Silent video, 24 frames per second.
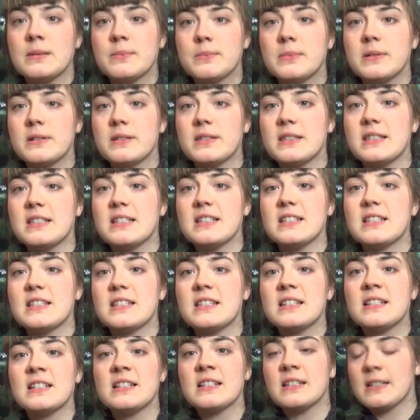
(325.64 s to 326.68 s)
put
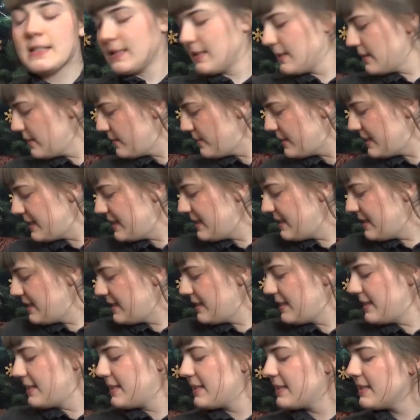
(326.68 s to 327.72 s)
this, wait,
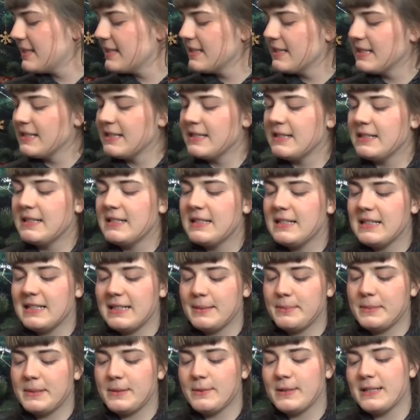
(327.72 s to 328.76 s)

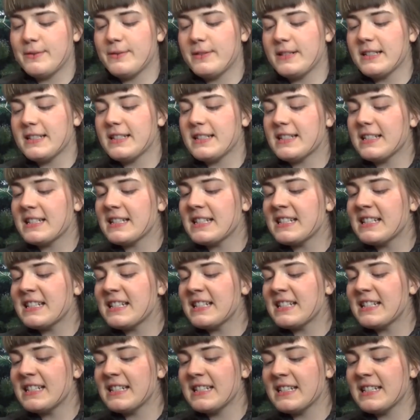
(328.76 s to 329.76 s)
let me reference that.